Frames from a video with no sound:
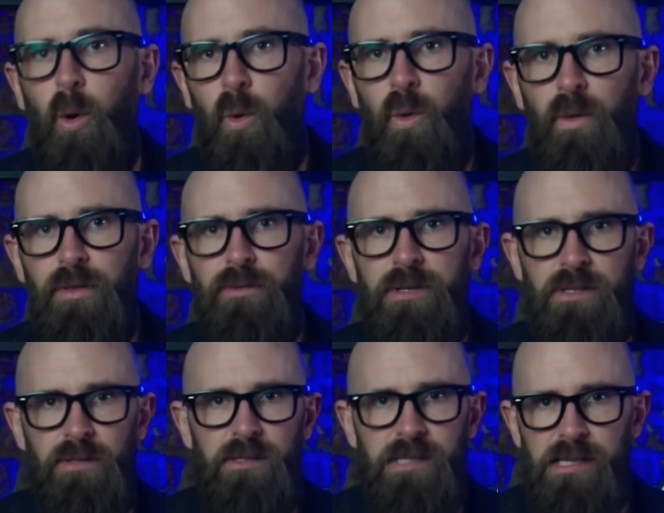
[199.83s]
all the
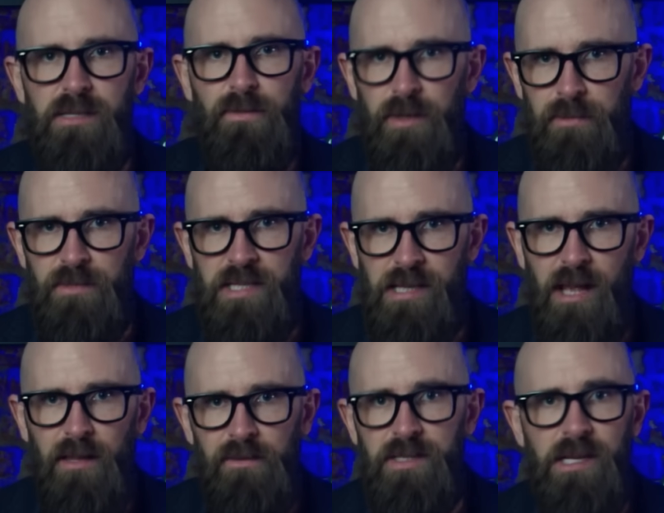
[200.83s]
resources for
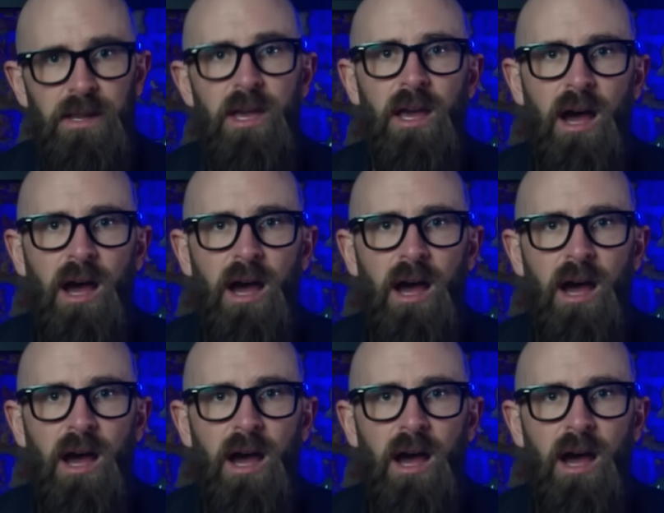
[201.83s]
themselves in